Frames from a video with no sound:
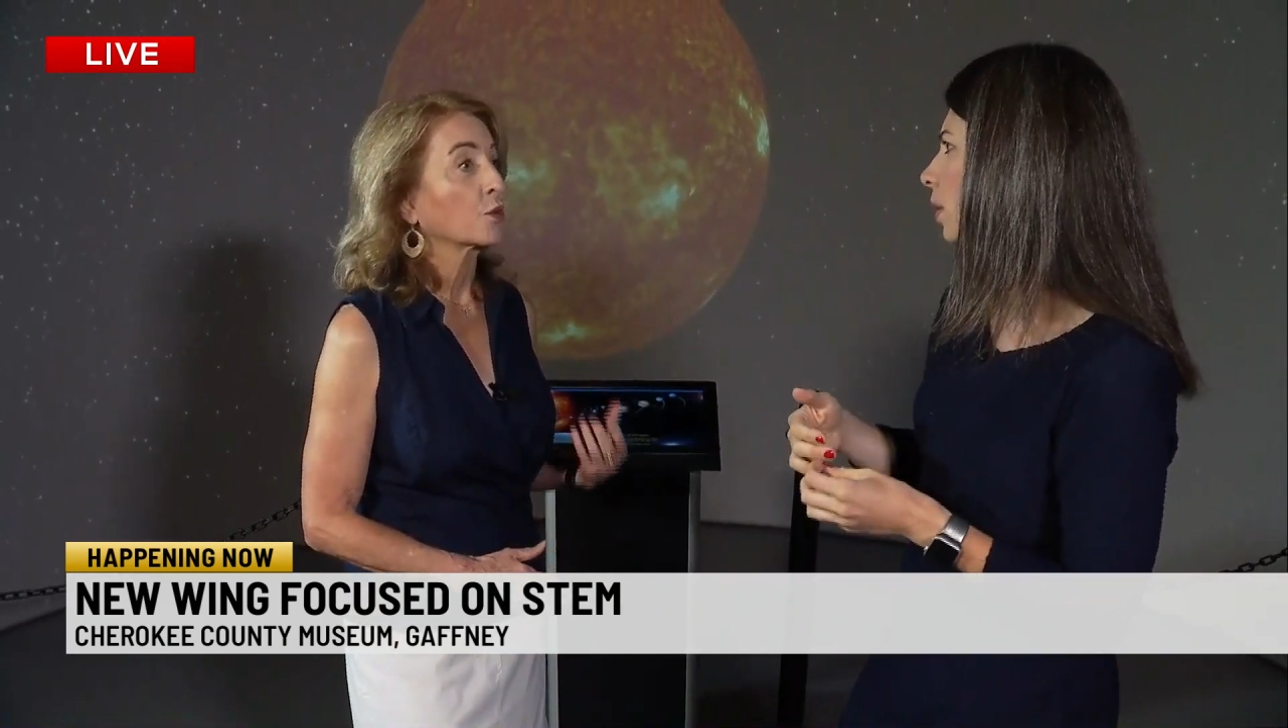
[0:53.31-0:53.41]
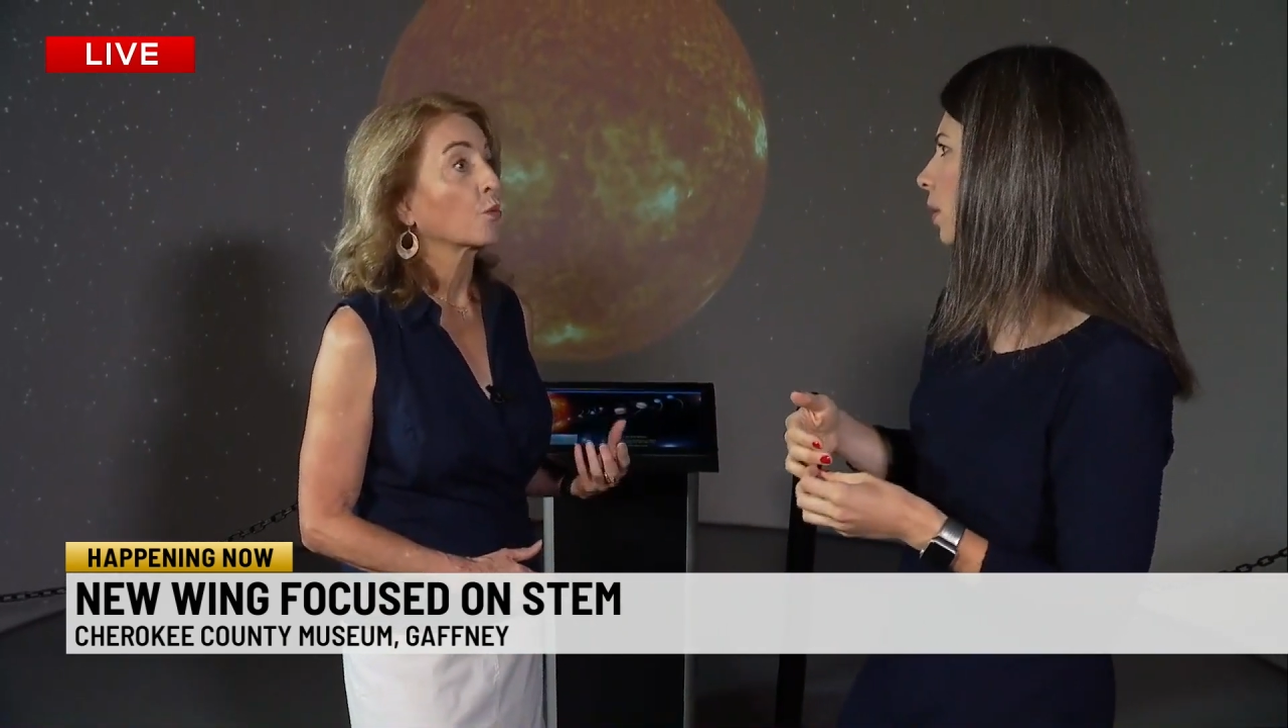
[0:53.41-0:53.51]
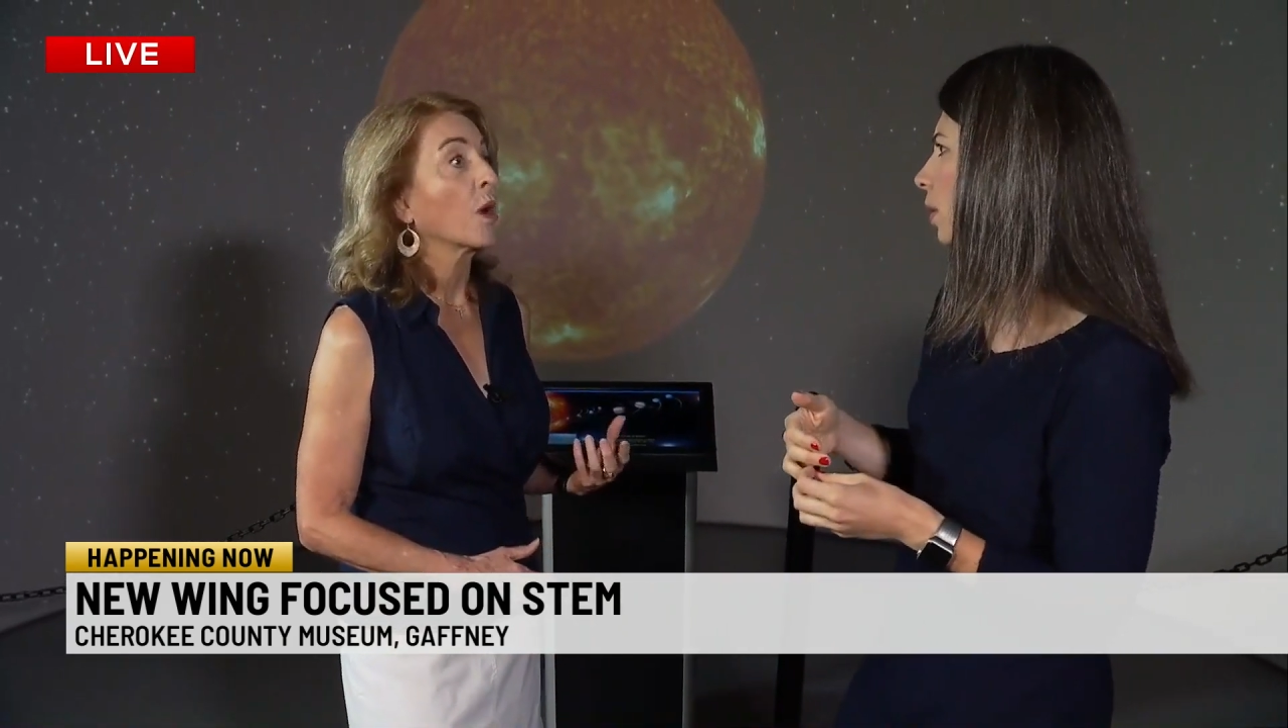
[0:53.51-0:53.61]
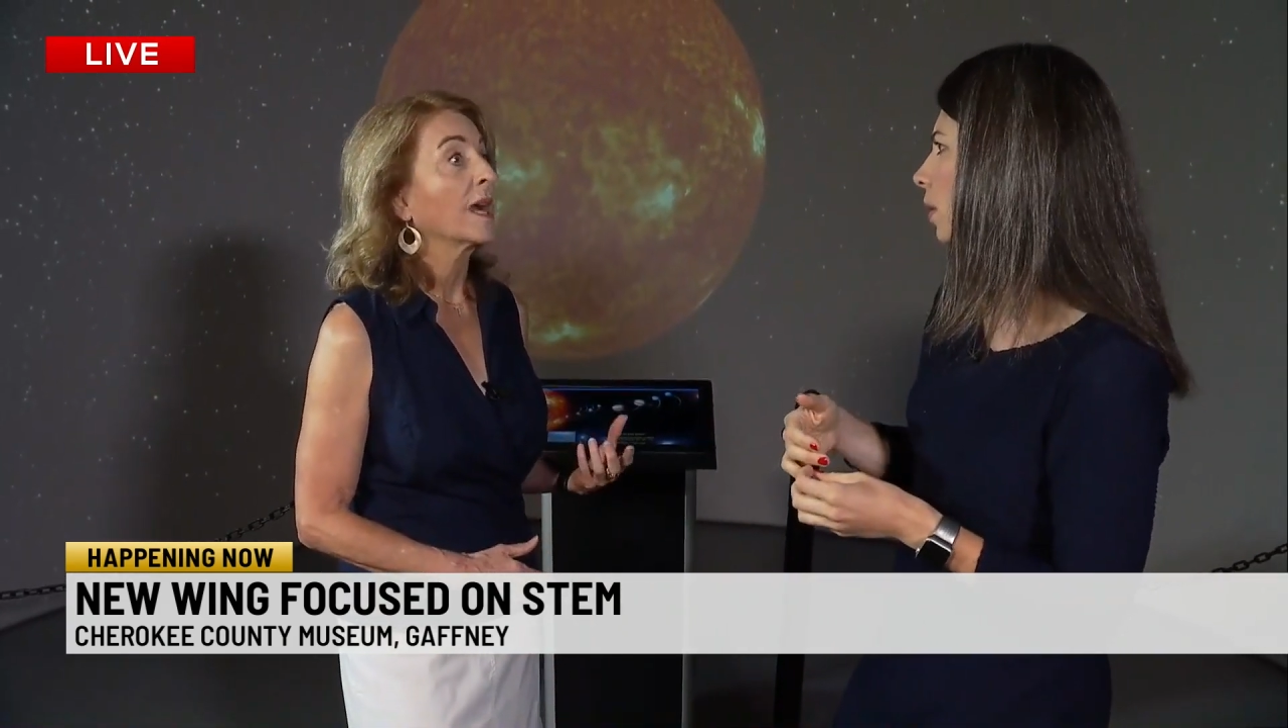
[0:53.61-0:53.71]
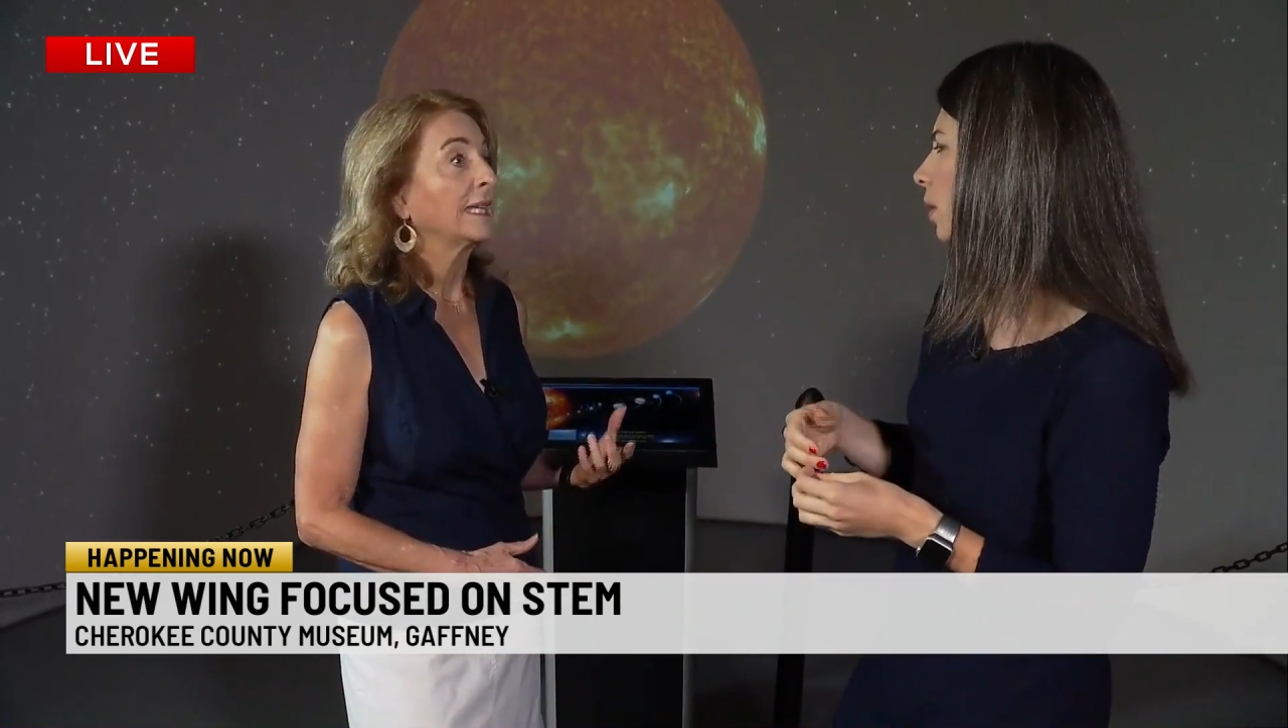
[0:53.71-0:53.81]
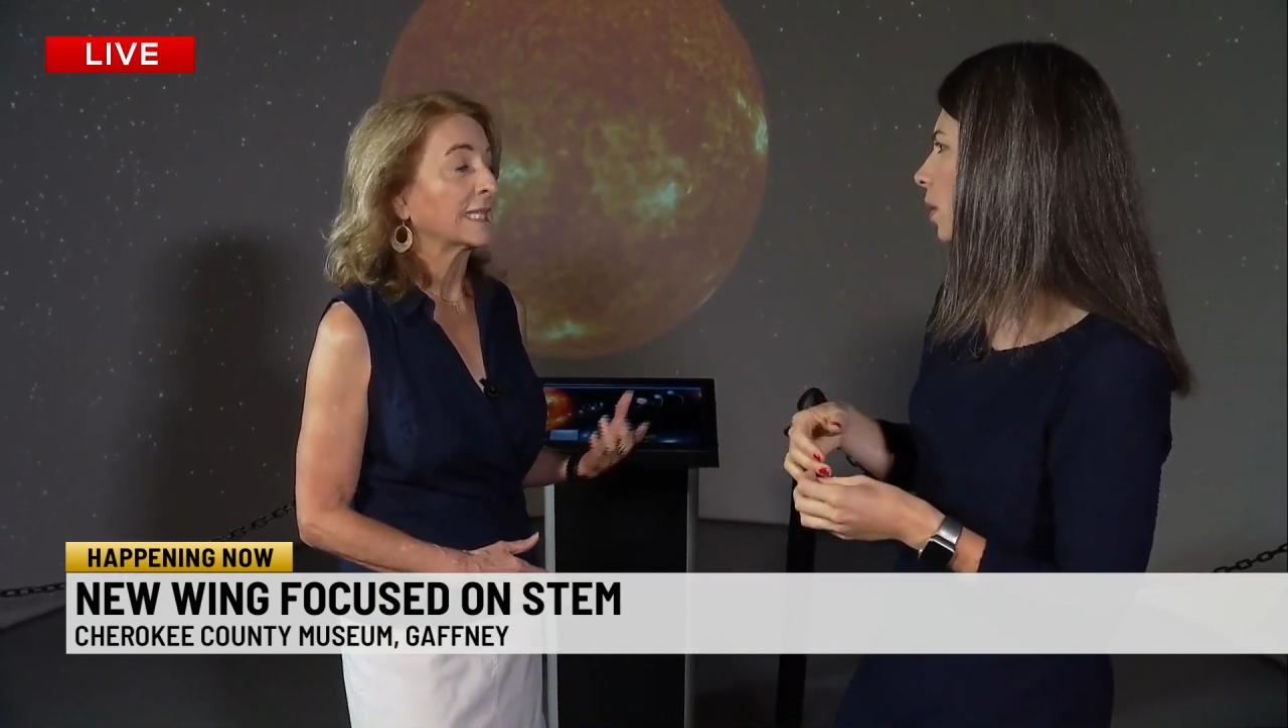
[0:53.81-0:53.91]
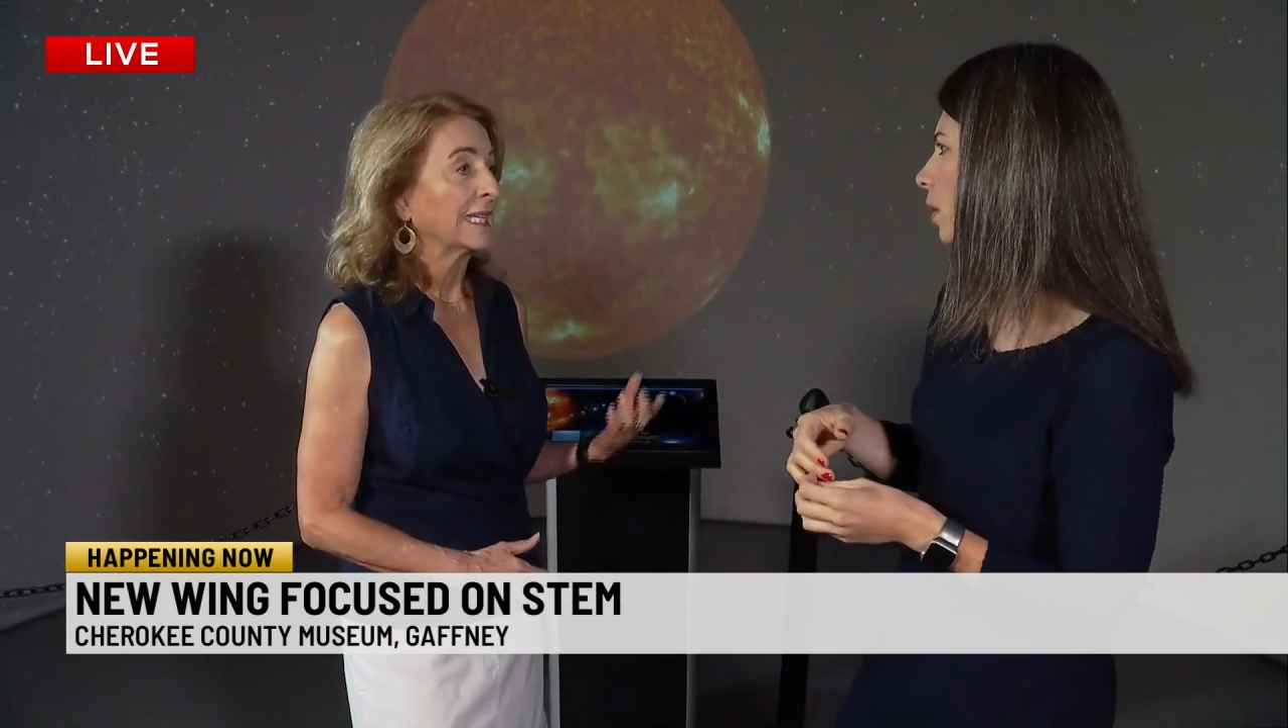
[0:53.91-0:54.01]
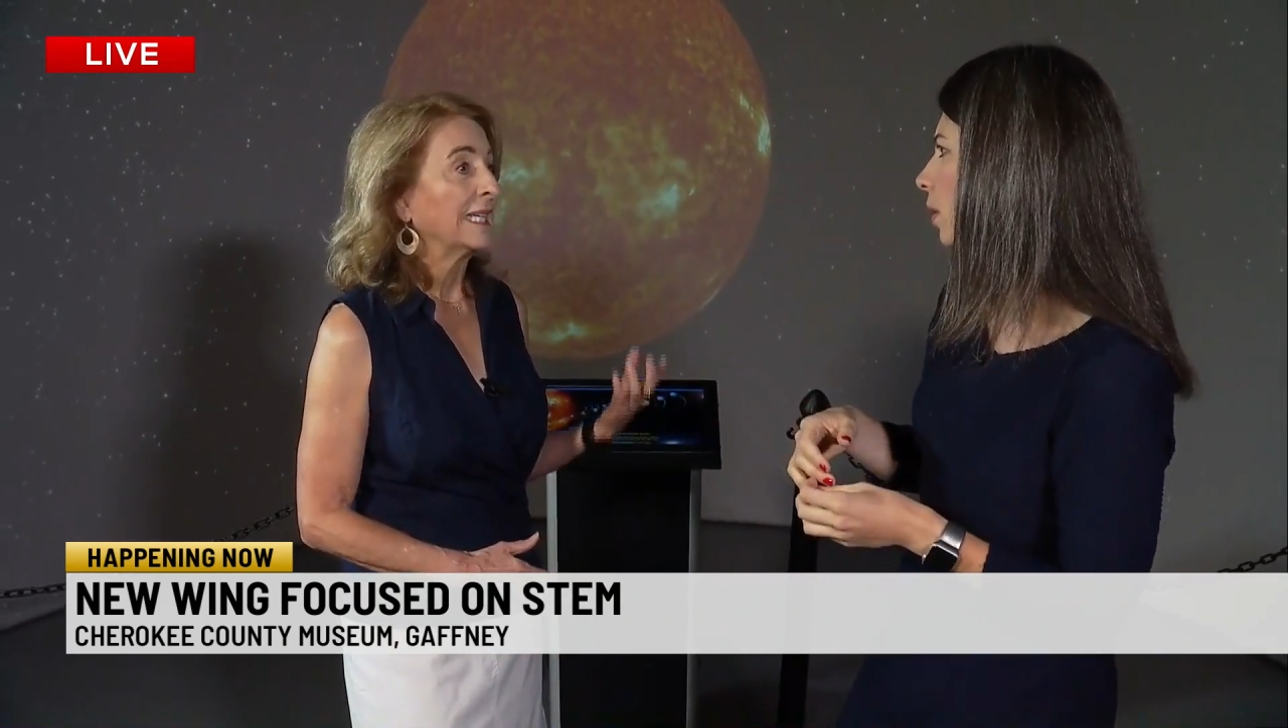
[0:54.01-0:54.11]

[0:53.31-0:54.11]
to write